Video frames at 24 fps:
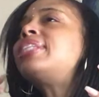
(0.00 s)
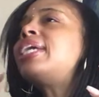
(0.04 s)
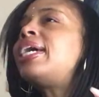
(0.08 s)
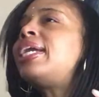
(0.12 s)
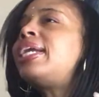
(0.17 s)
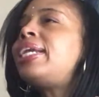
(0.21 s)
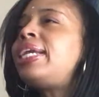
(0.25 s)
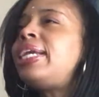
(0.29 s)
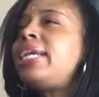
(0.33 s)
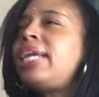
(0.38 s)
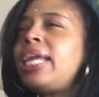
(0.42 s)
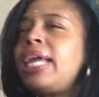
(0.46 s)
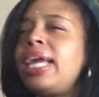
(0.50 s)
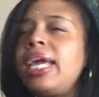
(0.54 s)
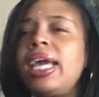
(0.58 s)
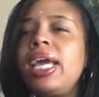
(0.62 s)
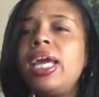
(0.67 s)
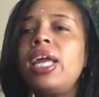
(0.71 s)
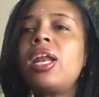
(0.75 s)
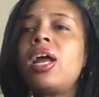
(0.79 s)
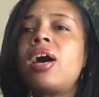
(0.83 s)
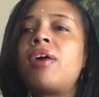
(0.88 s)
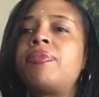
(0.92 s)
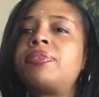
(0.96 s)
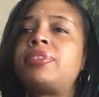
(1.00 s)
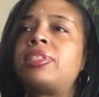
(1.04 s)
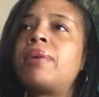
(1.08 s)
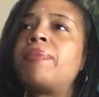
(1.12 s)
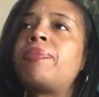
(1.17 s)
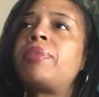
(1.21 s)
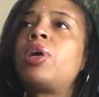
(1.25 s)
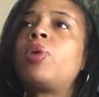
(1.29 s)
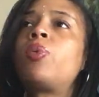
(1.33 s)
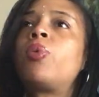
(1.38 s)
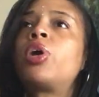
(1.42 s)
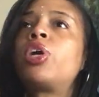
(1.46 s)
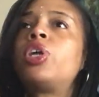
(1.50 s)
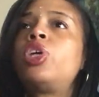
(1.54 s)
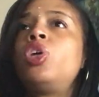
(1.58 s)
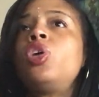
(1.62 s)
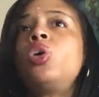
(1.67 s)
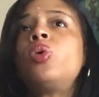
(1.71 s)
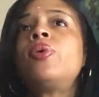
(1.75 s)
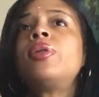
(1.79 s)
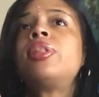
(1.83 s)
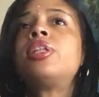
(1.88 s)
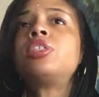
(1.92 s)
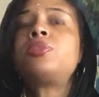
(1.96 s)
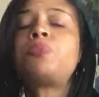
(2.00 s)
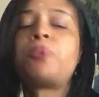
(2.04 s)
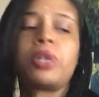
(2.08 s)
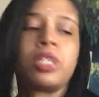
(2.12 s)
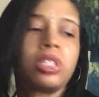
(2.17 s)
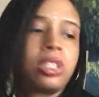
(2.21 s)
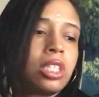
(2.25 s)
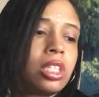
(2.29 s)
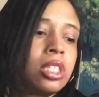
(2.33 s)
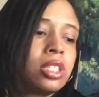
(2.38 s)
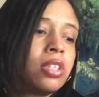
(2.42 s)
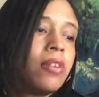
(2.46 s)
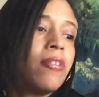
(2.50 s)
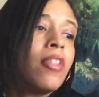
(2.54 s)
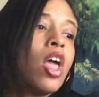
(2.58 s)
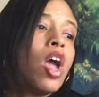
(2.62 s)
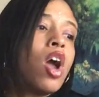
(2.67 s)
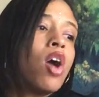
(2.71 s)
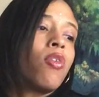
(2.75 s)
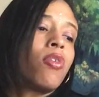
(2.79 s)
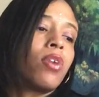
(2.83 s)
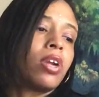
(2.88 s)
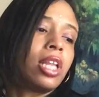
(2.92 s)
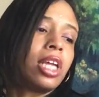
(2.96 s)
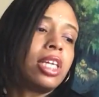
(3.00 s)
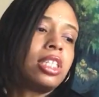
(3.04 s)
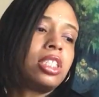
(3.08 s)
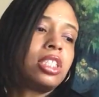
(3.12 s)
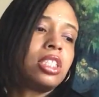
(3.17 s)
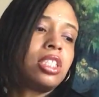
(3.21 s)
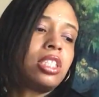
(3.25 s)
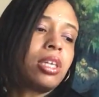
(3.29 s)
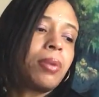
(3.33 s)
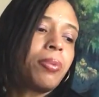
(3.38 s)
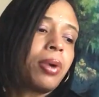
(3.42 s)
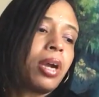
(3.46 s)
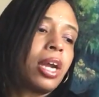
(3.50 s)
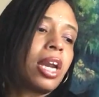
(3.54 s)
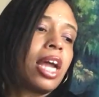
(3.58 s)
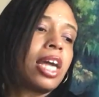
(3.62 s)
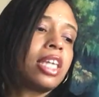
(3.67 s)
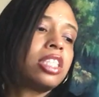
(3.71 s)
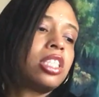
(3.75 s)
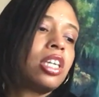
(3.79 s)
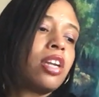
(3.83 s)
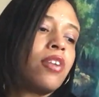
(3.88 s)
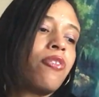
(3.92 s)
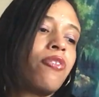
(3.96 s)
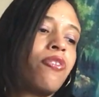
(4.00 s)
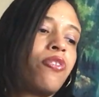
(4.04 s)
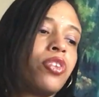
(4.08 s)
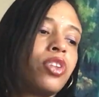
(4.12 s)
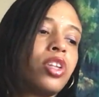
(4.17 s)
in need of something, where you and this person's relationship connection